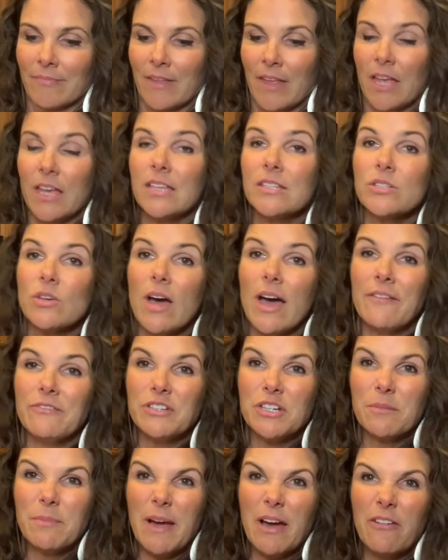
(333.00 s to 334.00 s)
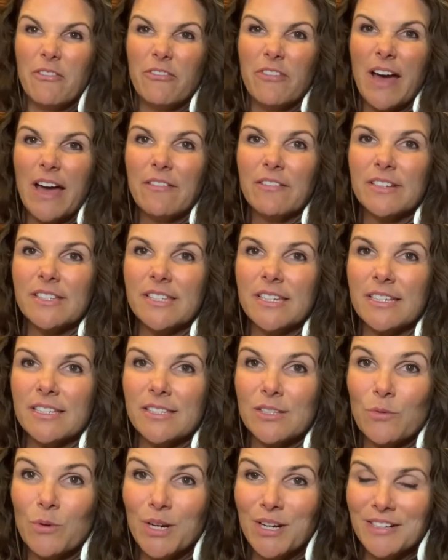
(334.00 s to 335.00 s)
So after about 5 or 6
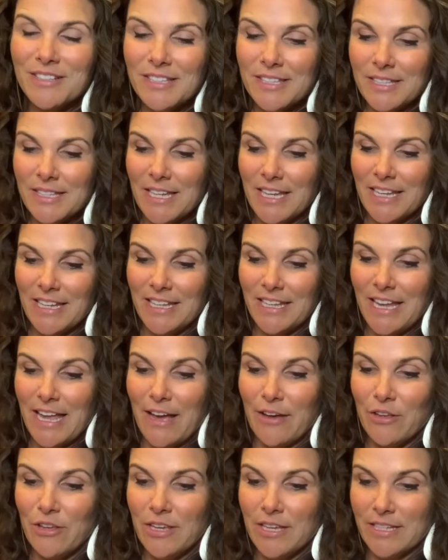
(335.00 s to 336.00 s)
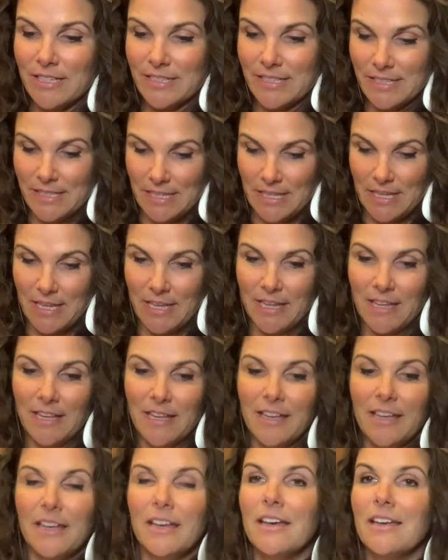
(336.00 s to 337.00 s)
squirts, now you can see
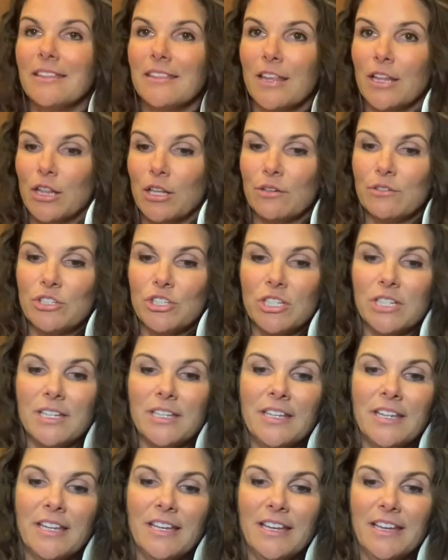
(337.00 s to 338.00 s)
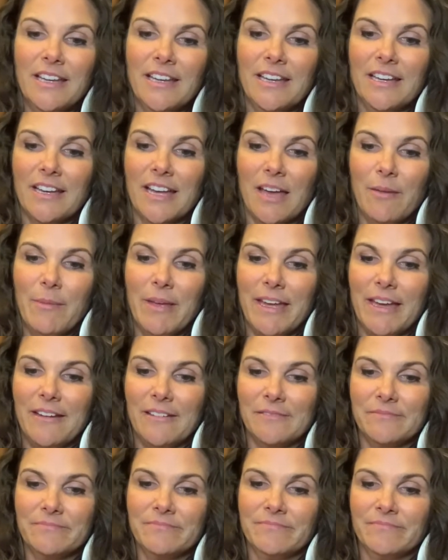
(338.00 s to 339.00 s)
the lotion coming
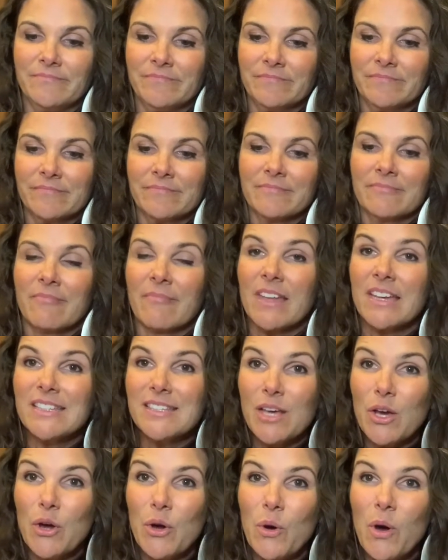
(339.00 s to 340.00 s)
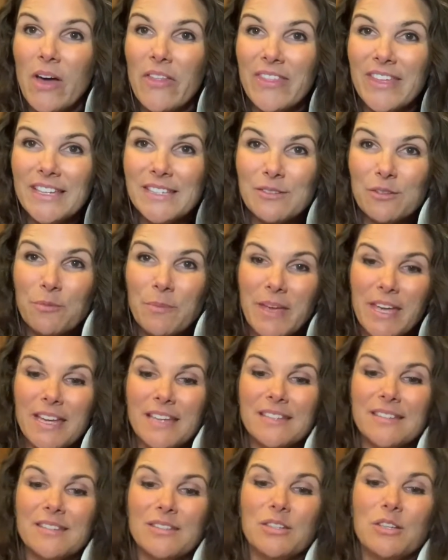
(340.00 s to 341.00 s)
out. So this will make
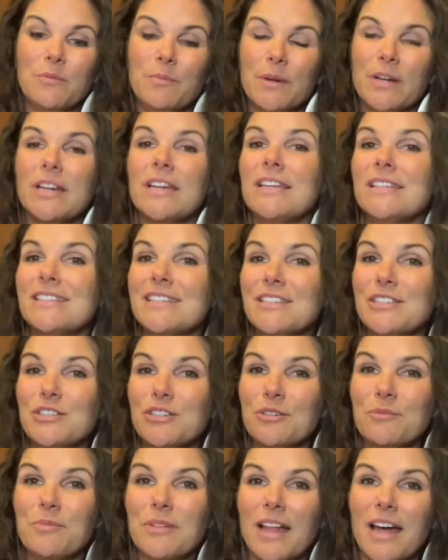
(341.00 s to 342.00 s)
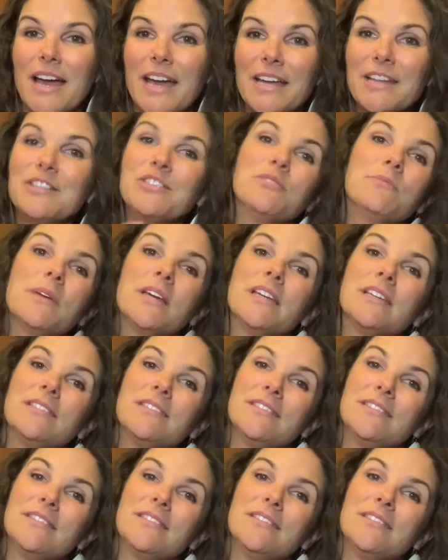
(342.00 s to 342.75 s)
it super easy to apply to my